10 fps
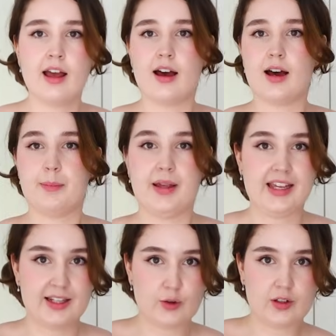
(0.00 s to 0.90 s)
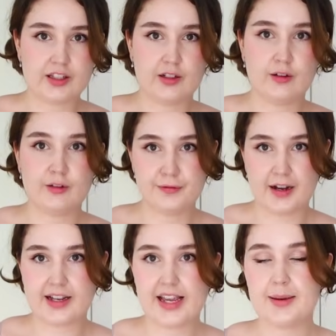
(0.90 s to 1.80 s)
Um, it can look a little
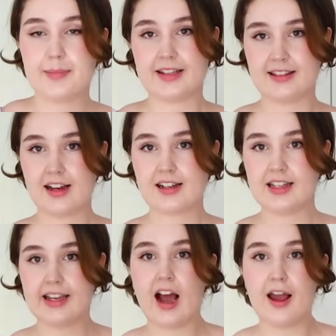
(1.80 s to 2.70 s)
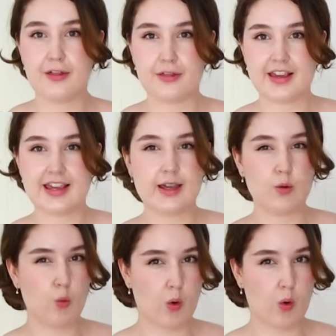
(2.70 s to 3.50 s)
funky, but luckily I think it